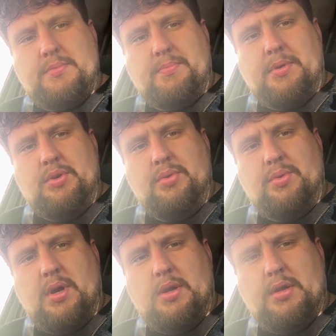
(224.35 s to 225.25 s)

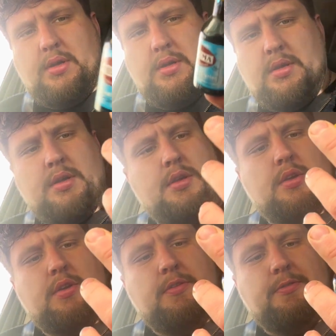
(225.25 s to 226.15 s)
blue
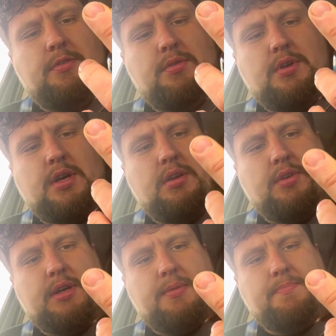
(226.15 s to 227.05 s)
food
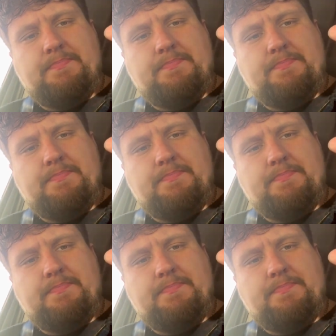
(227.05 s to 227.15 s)
colouring.